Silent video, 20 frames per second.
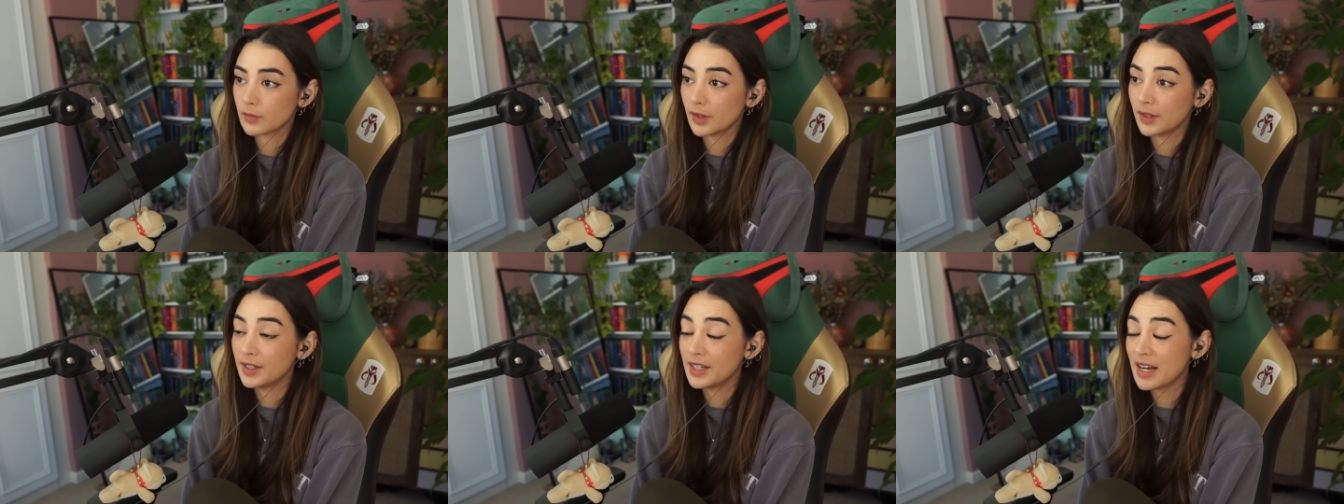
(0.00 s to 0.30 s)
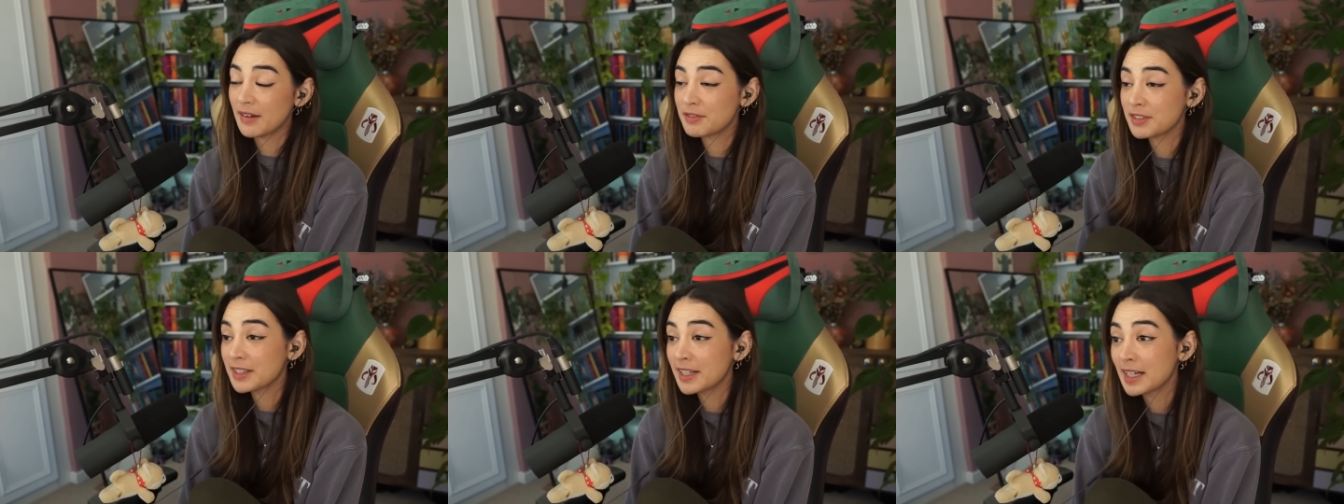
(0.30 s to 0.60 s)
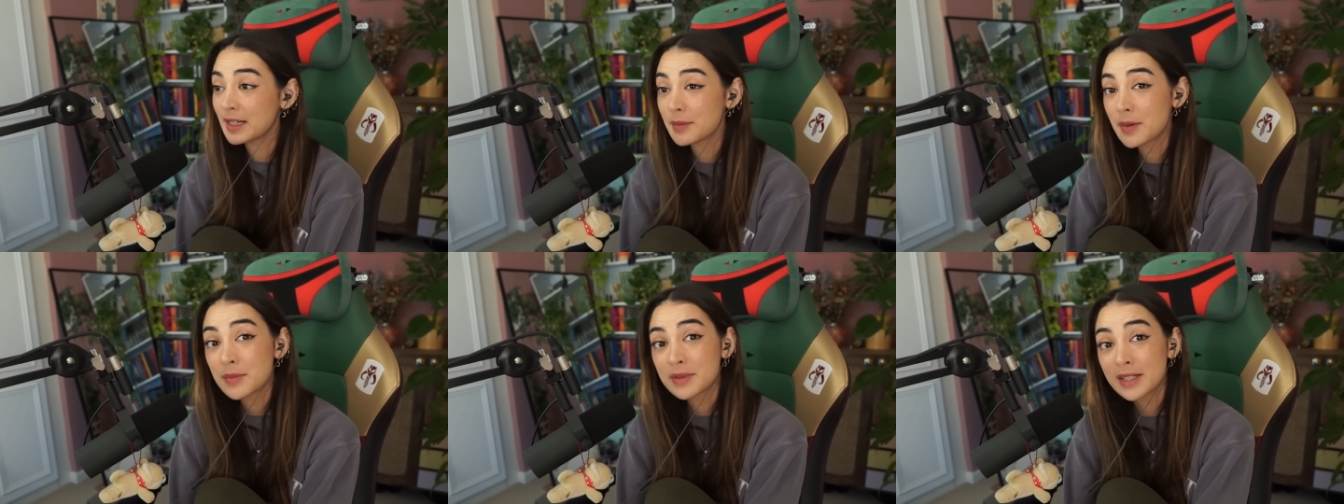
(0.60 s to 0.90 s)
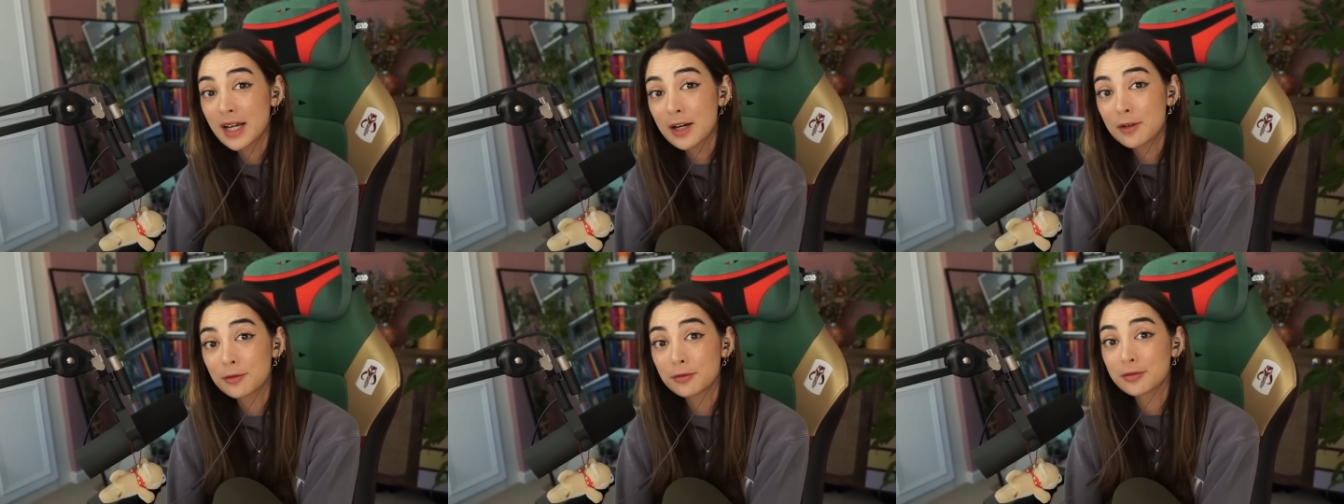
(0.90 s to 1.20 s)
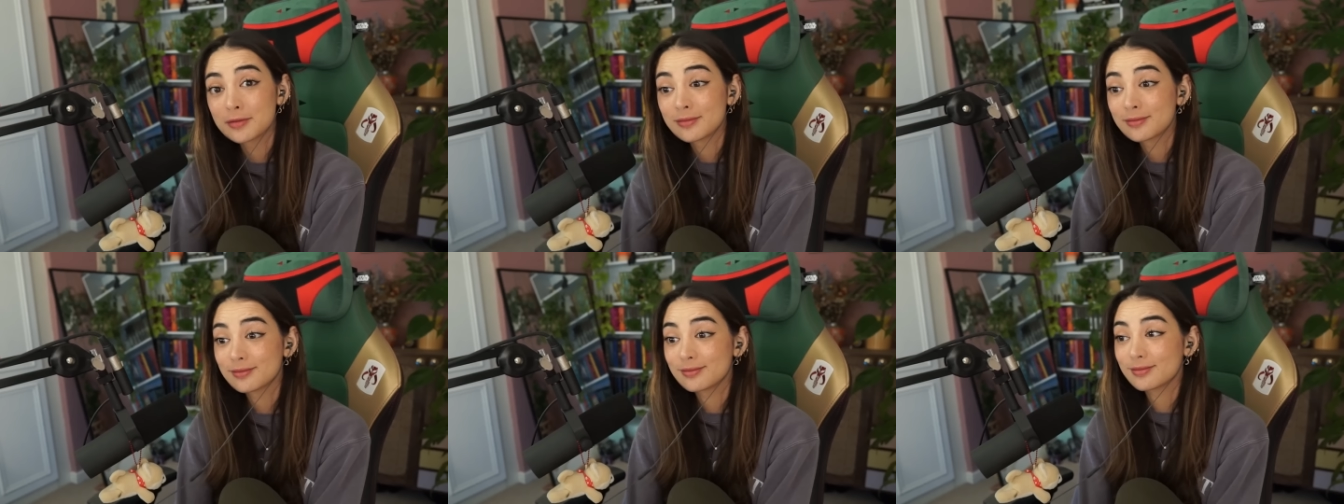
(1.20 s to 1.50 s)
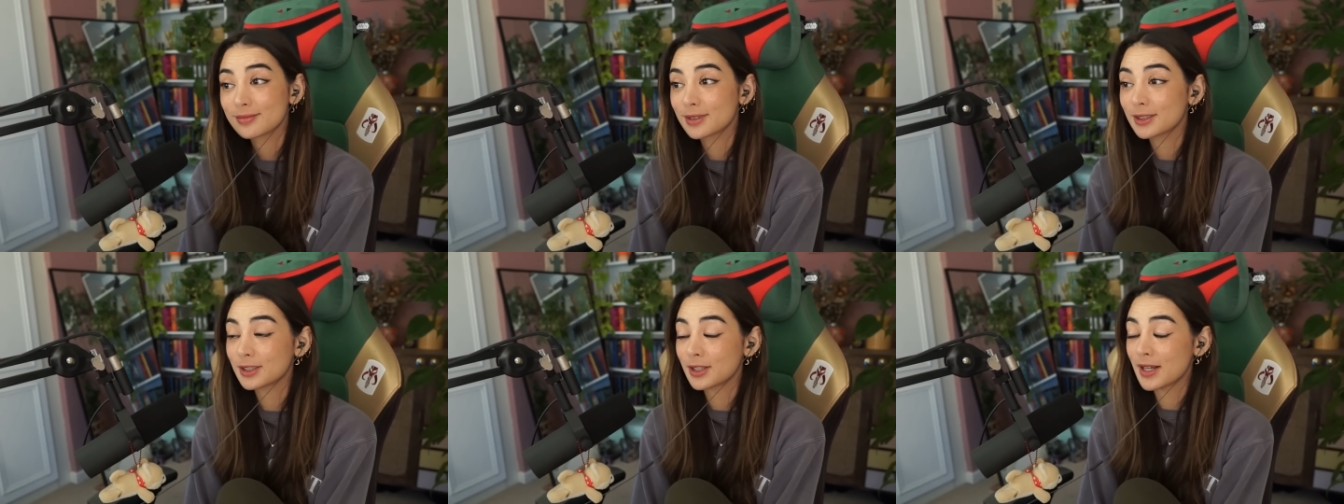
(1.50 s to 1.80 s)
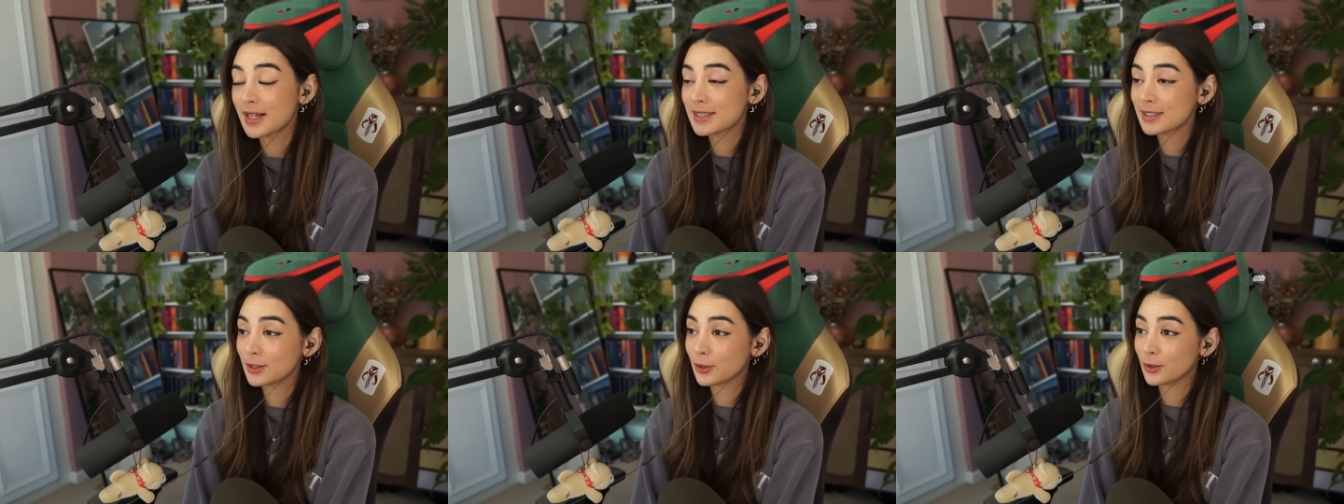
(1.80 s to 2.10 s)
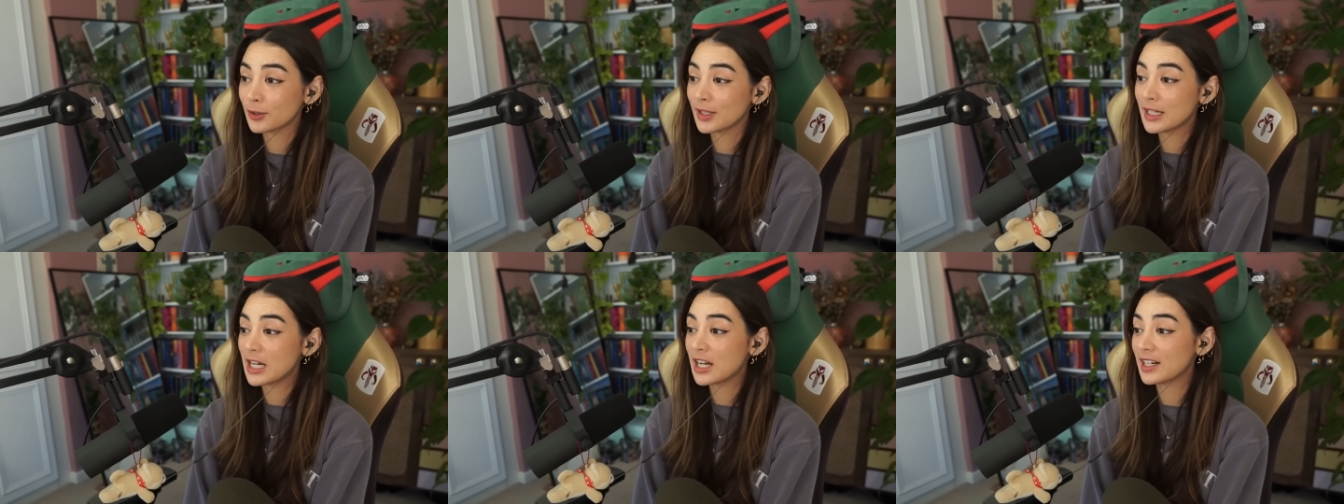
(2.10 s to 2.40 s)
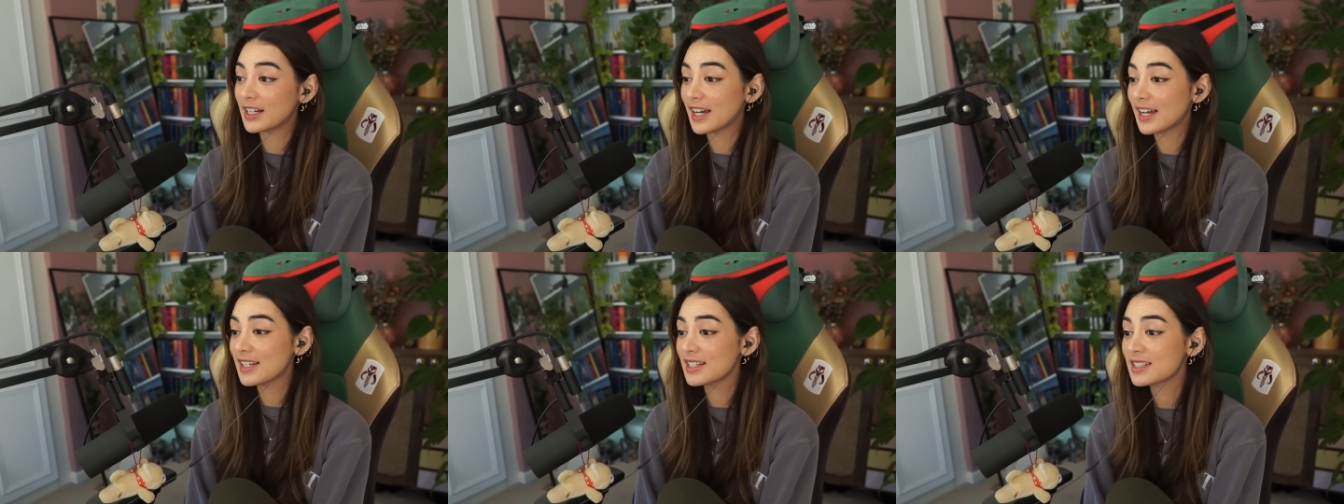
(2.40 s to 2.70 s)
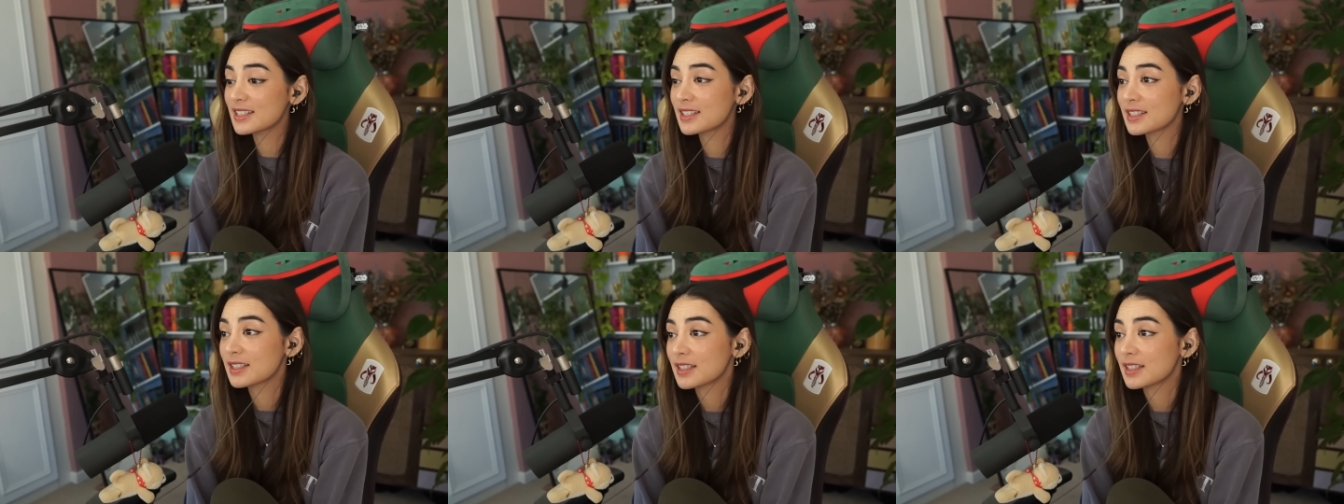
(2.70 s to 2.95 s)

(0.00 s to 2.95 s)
And he didn't have to kill him himself. So that's a good thing, I guess.